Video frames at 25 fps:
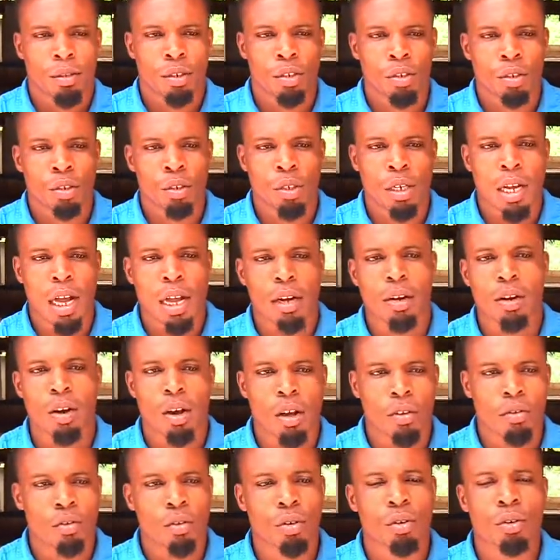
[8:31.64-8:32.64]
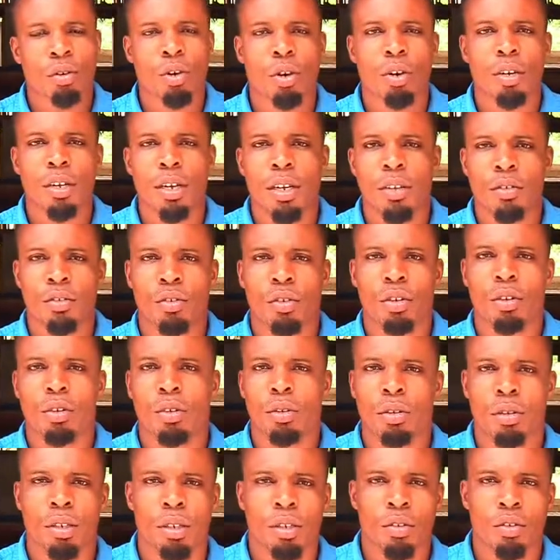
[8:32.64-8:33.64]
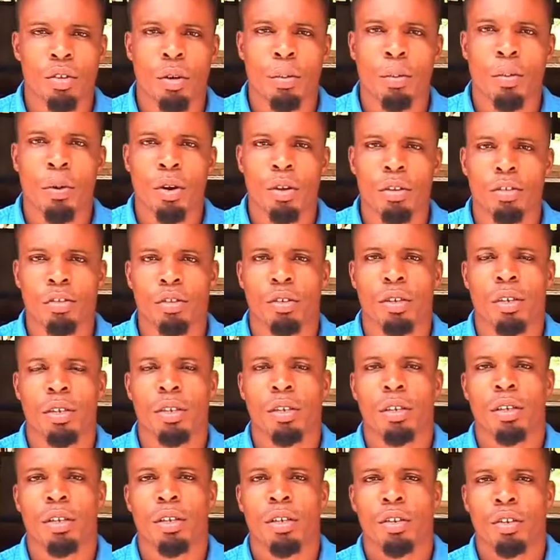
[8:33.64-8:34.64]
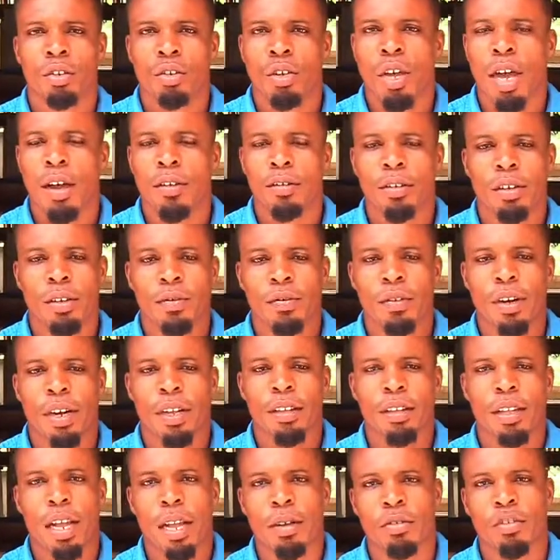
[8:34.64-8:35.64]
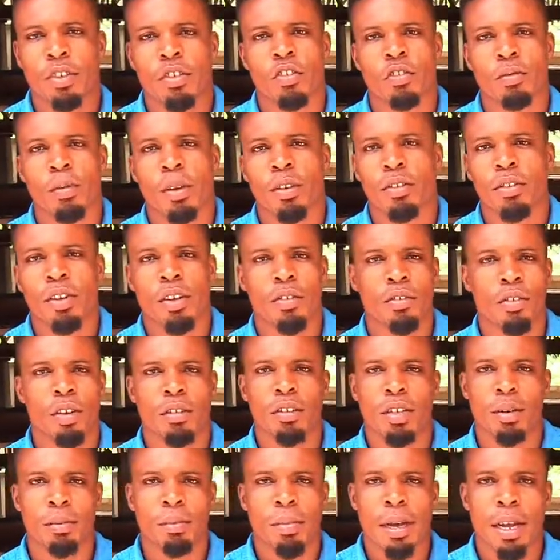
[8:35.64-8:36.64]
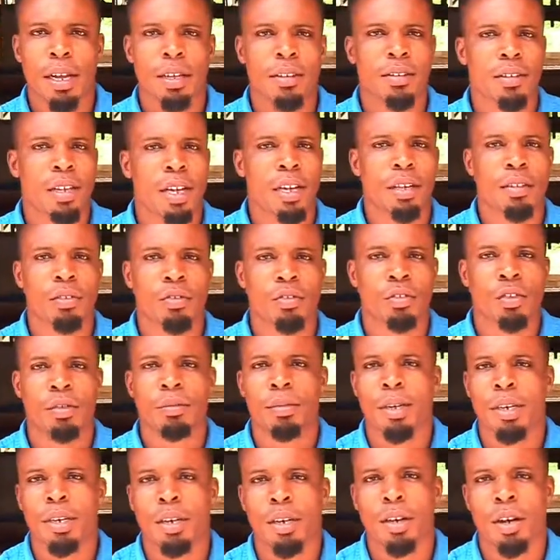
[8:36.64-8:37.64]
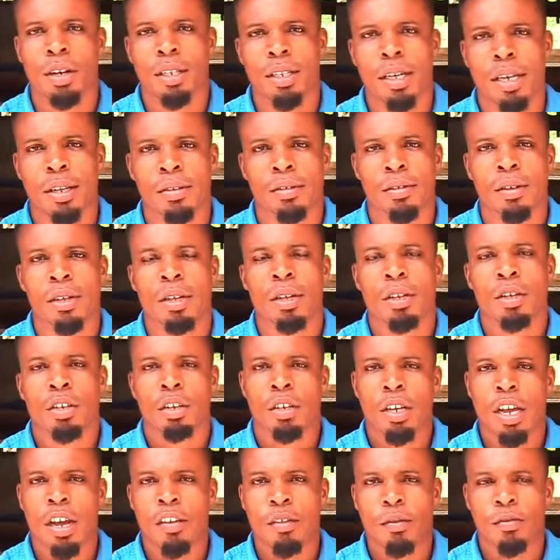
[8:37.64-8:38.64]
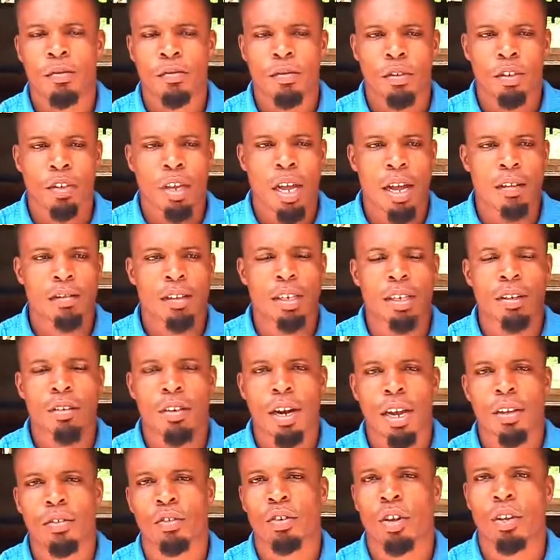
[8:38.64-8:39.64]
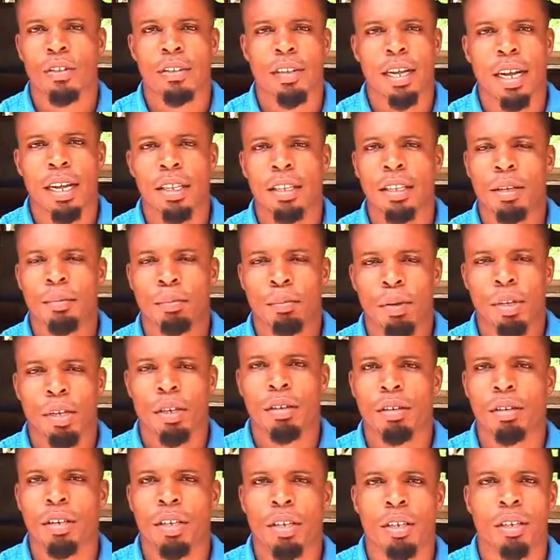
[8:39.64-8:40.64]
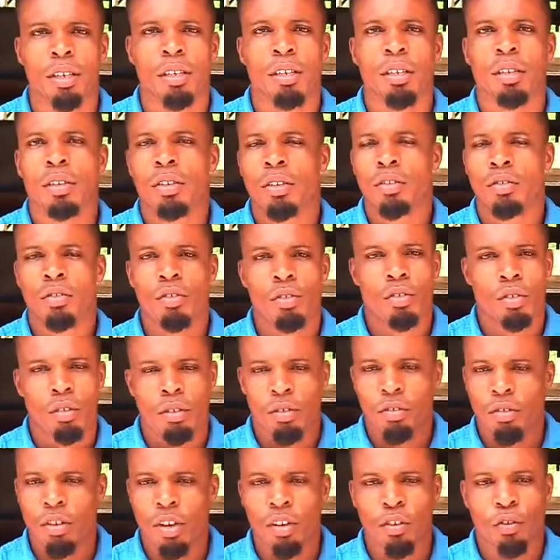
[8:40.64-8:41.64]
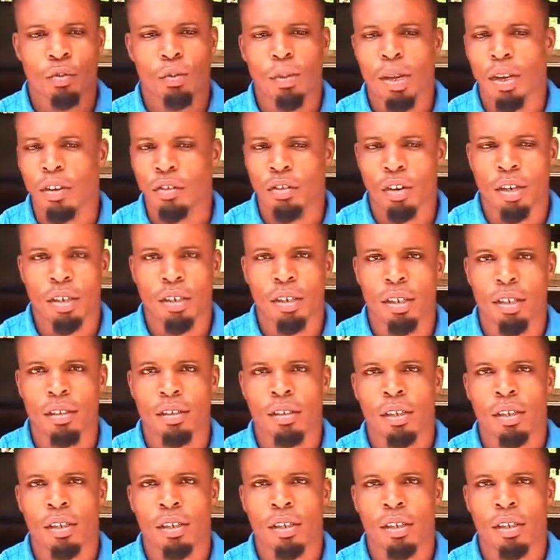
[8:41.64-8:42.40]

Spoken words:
You can also go into poultry. You have different types of species of the birds and so many others. You have the grass cutter, the piggery, just mention it.